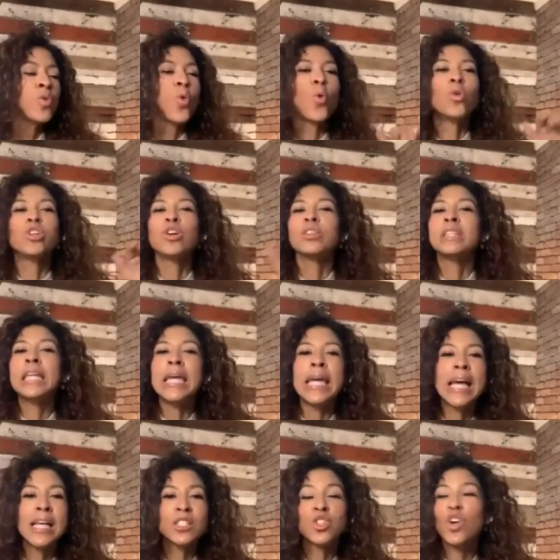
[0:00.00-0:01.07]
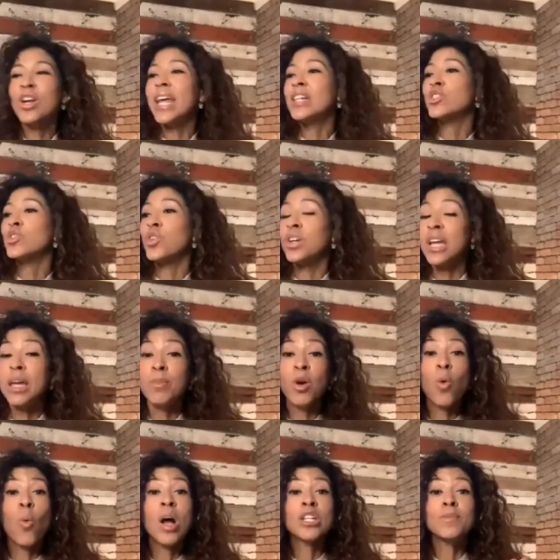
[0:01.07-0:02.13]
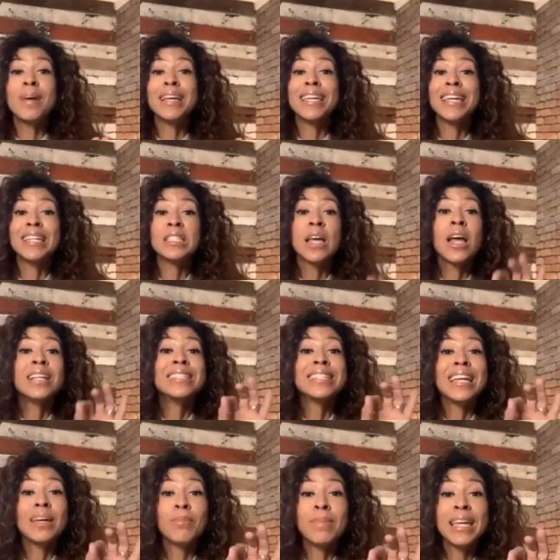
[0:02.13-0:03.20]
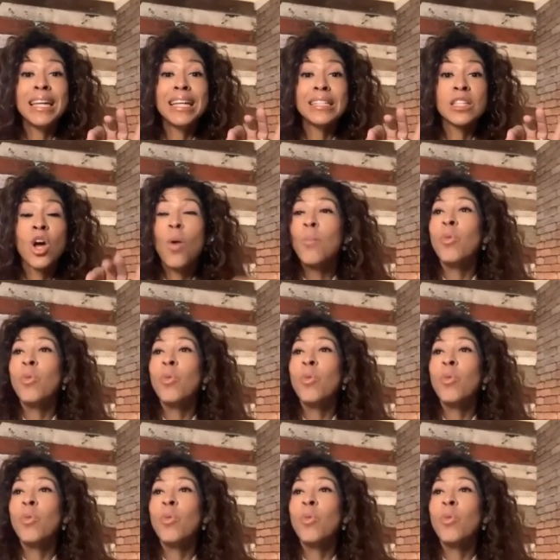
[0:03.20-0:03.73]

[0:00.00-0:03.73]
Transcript: your tias, your next door neighbor. Watch my kids, 10 minutes.